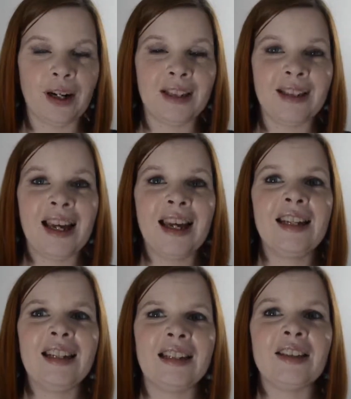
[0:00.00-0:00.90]
and
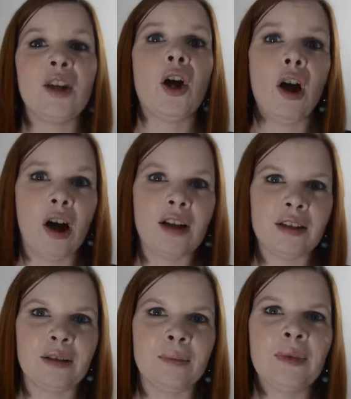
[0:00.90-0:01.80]
that is
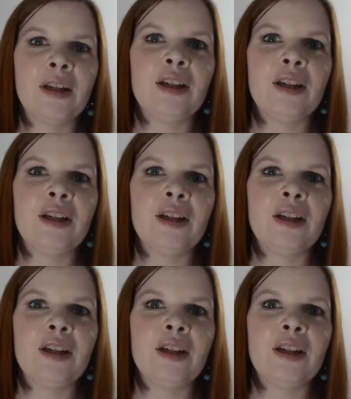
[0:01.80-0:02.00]
awesome.